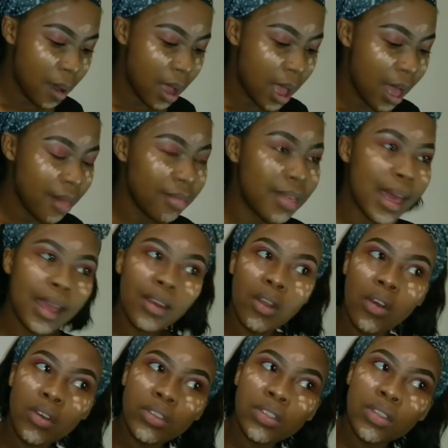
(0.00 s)
And then
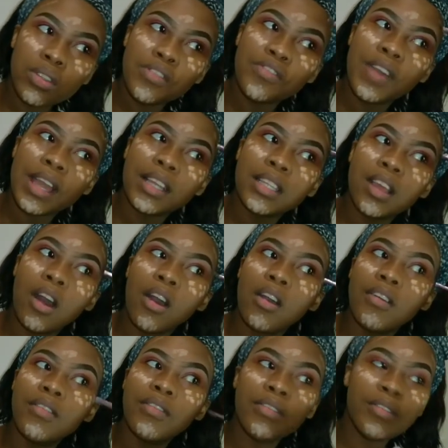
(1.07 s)
also the fact
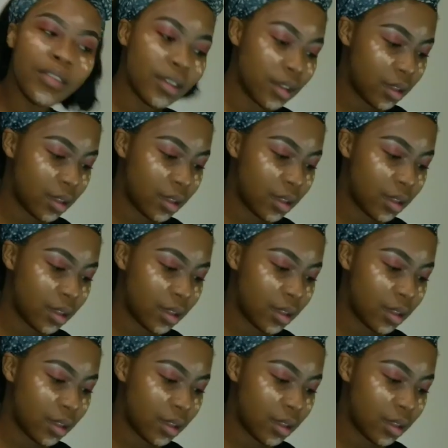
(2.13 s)
of,